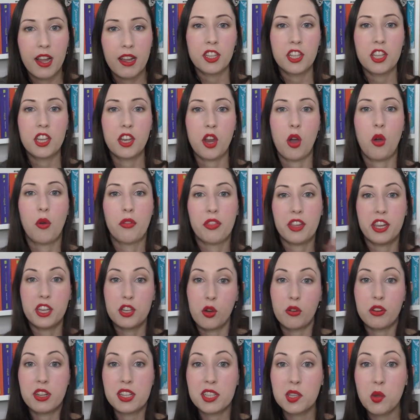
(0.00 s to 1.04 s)
You know, they
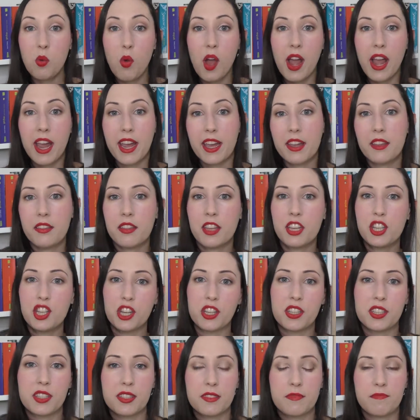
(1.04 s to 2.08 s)
don't ask why, they
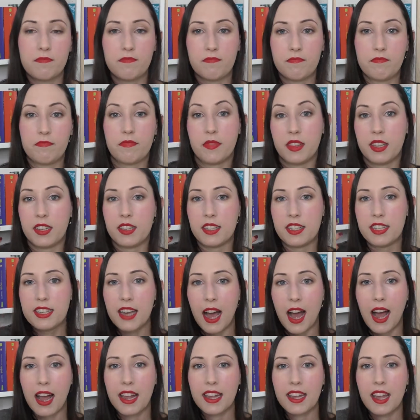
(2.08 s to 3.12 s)
just
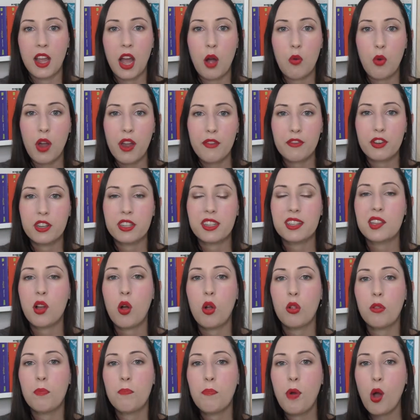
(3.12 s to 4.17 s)
die. However, this
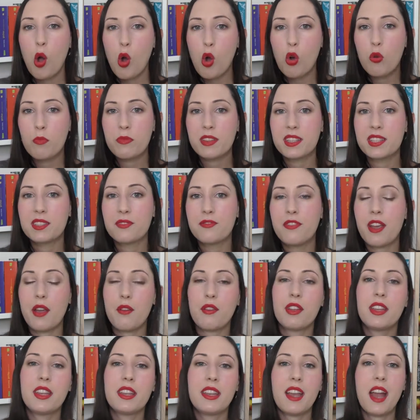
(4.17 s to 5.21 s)
whole poem is
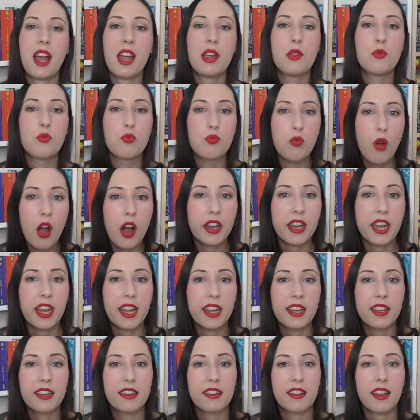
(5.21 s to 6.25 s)
very
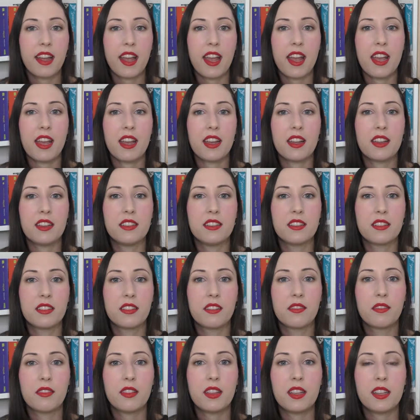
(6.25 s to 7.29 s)
ironic and
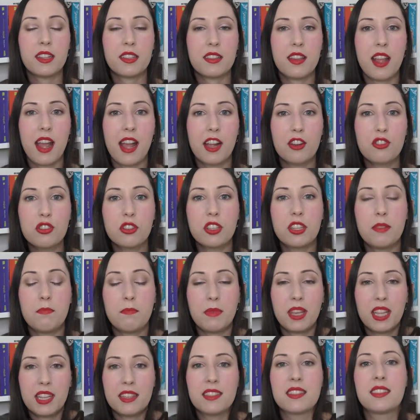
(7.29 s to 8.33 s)
it actually
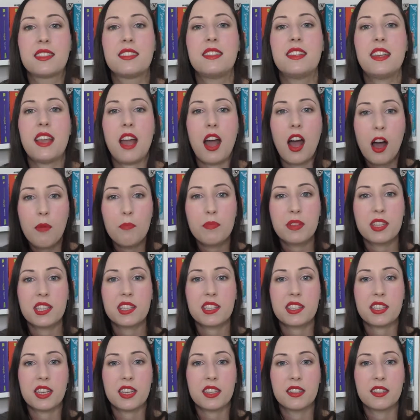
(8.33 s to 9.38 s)
means the
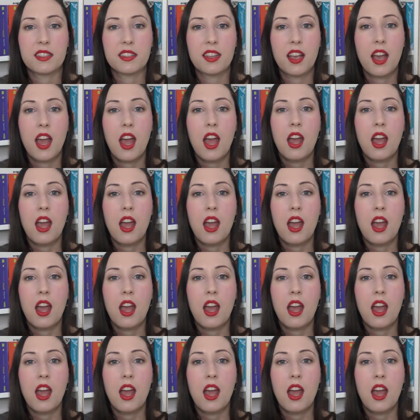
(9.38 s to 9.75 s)
opposite.